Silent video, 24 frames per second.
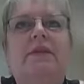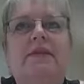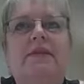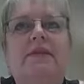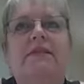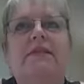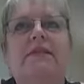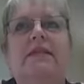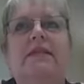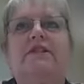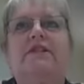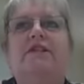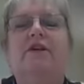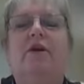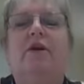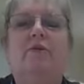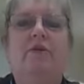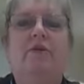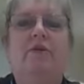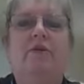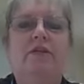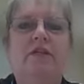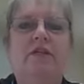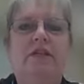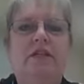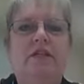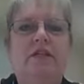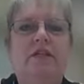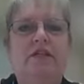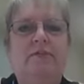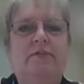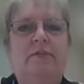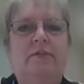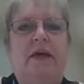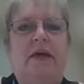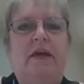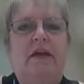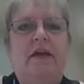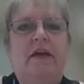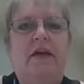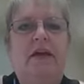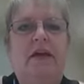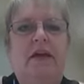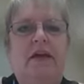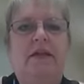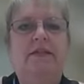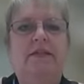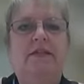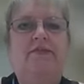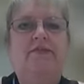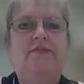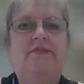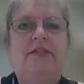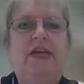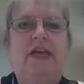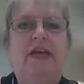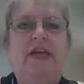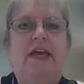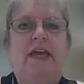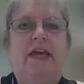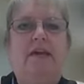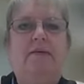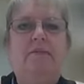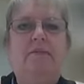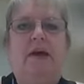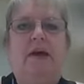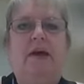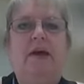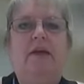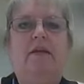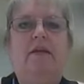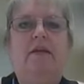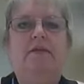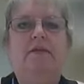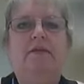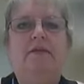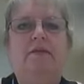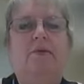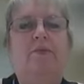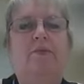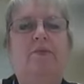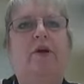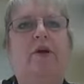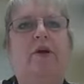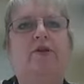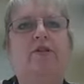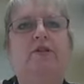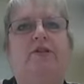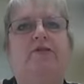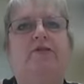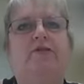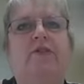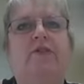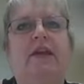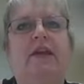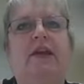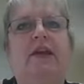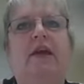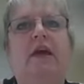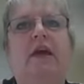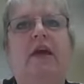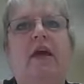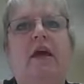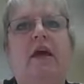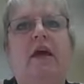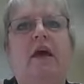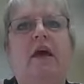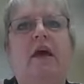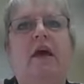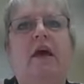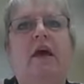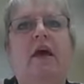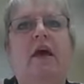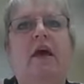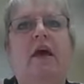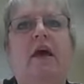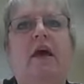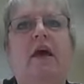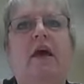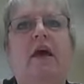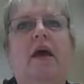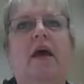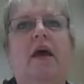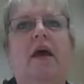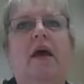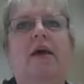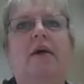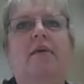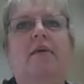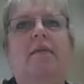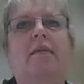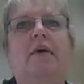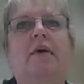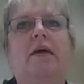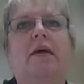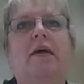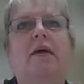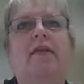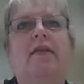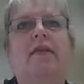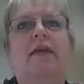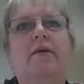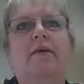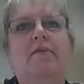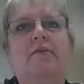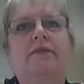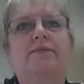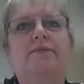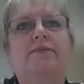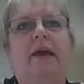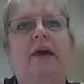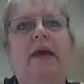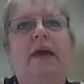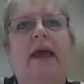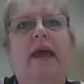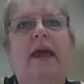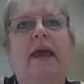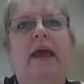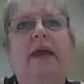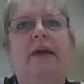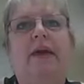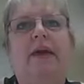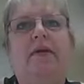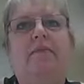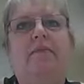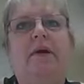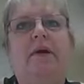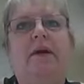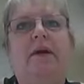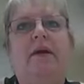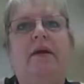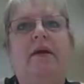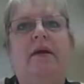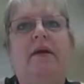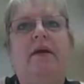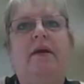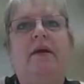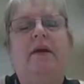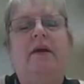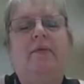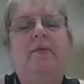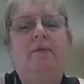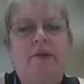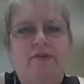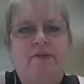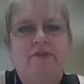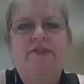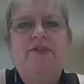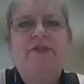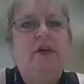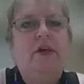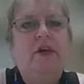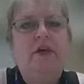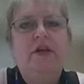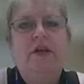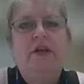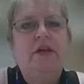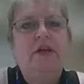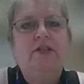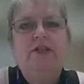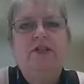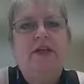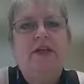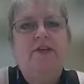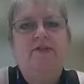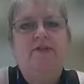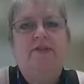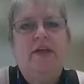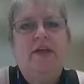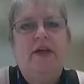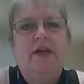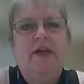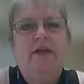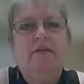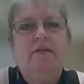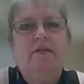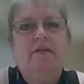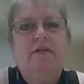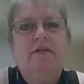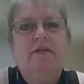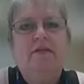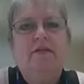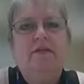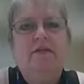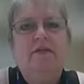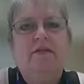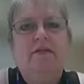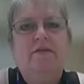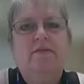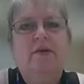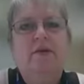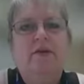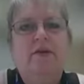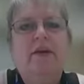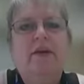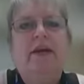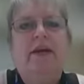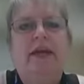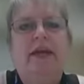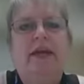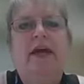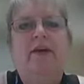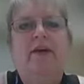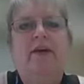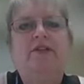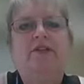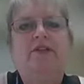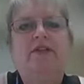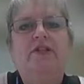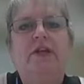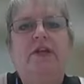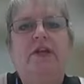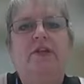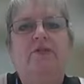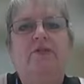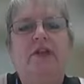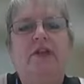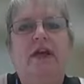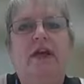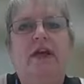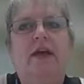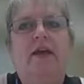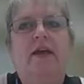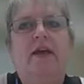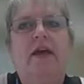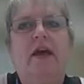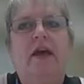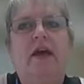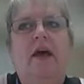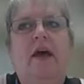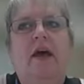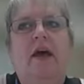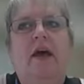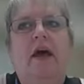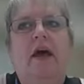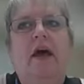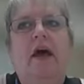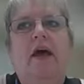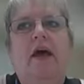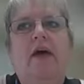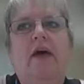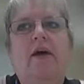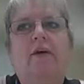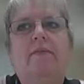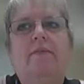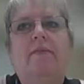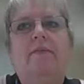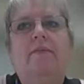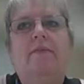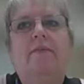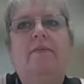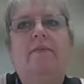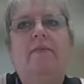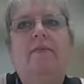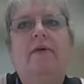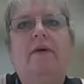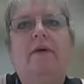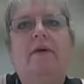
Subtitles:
as I said to you, I wanted us to be a cohesive team and to approach everything. That was my aim, and we've certainly achieved that. We really have achieved that. And